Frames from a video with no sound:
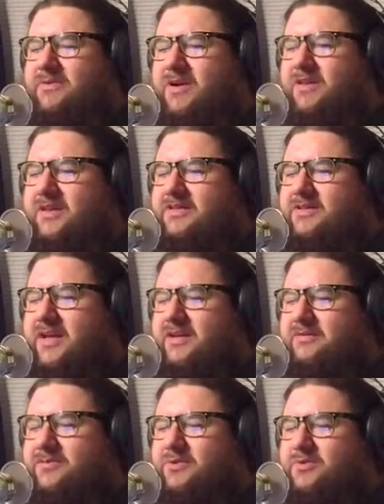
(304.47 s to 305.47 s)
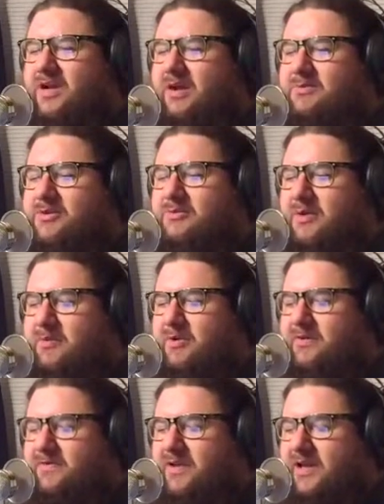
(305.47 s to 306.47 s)
done this gig a few times on my
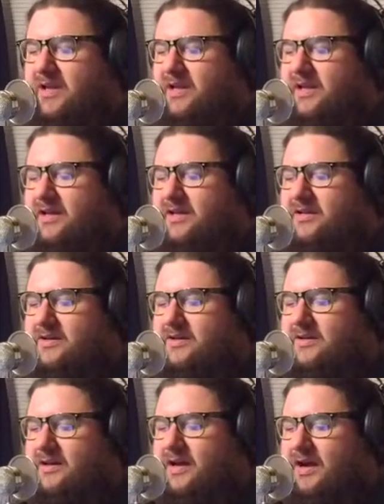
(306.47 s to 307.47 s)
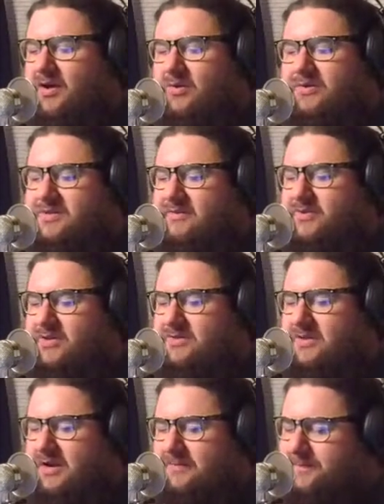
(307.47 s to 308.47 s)
birthday, and I always have a good
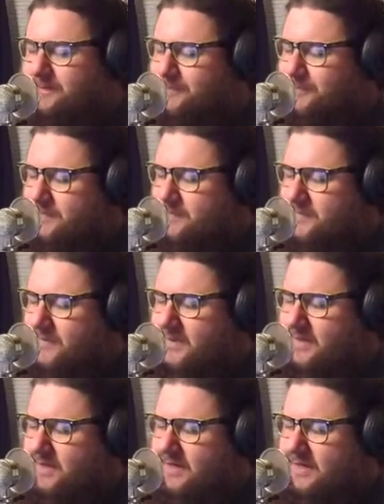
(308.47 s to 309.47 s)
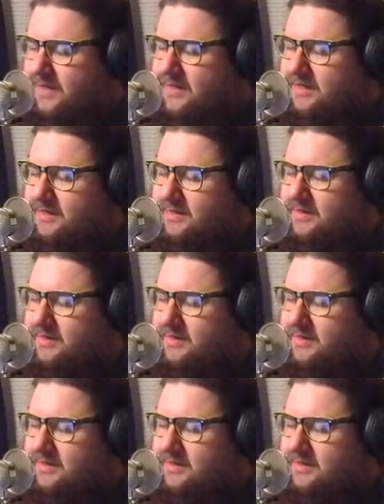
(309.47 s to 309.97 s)
time. And